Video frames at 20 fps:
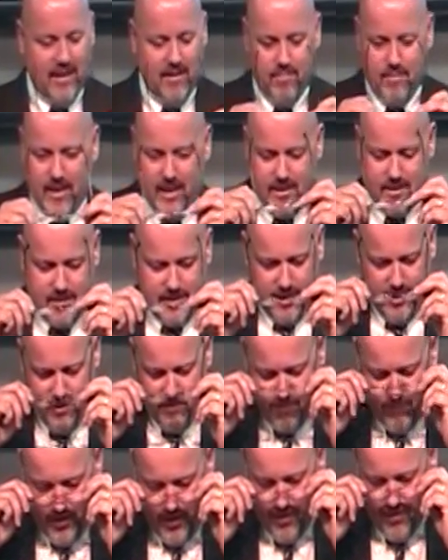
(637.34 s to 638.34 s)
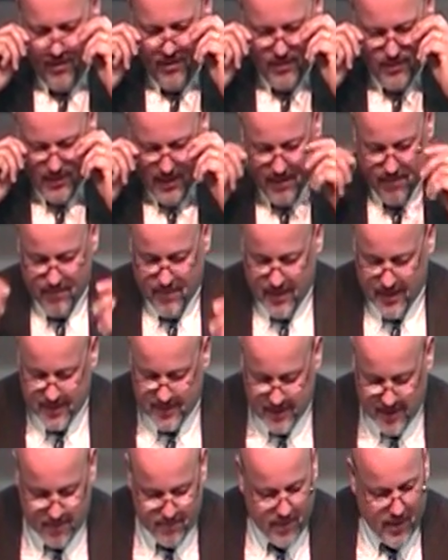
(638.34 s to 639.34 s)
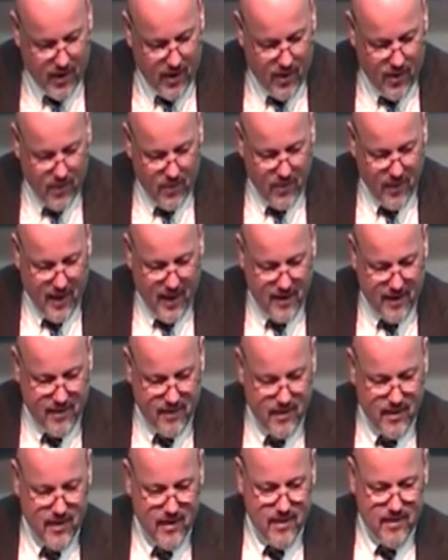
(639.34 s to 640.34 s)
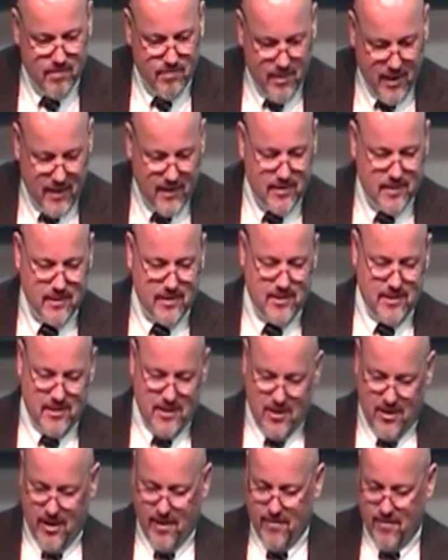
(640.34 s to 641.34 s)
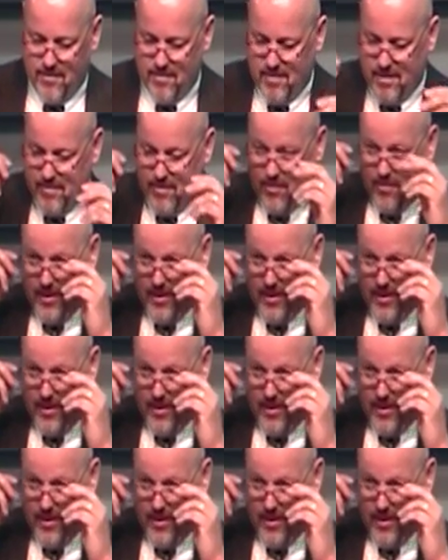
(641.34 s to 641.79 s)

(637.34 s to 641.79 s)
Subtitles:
He messed up funerals. He messed up a whole lot of businesses. You even remember